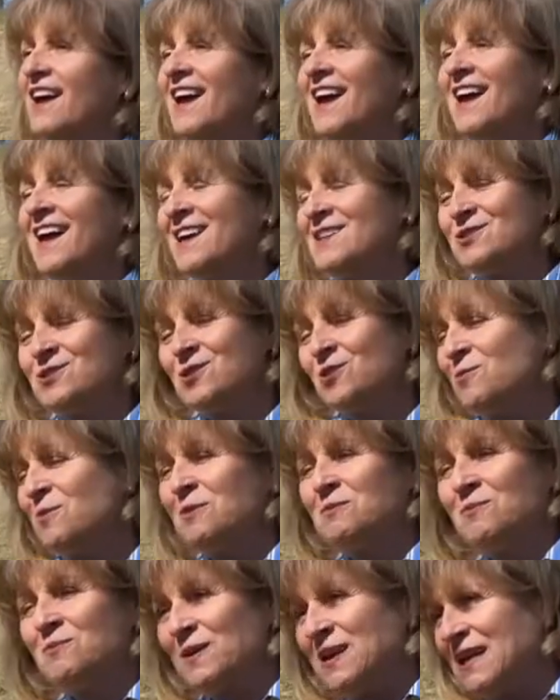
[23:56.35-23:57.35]
As
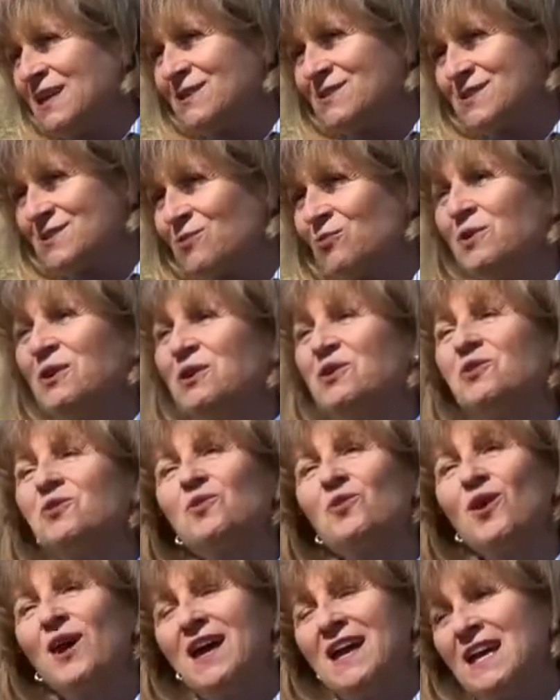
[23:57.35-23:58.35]
human beings, we
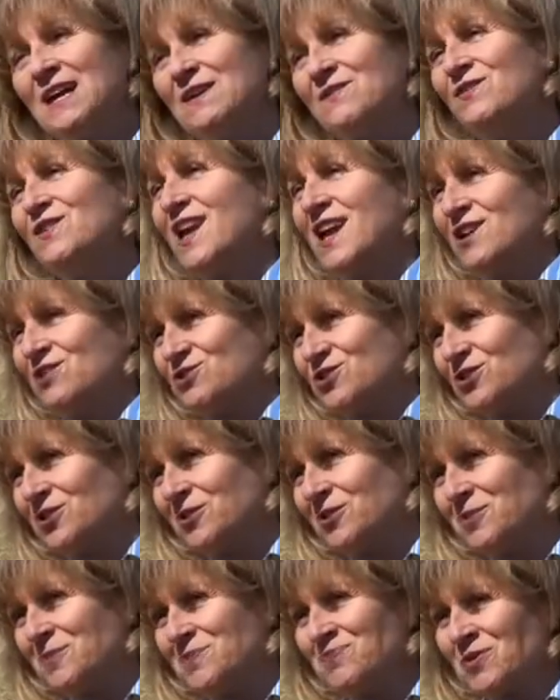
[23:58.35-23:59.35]
crave nature.
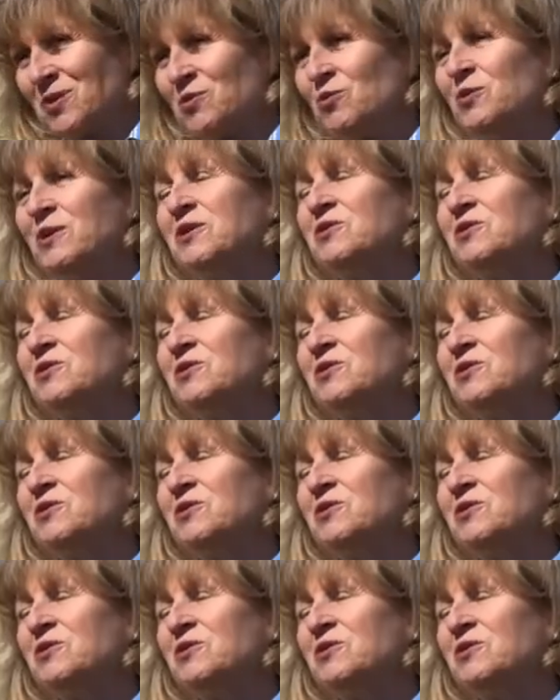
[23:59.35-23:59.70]
We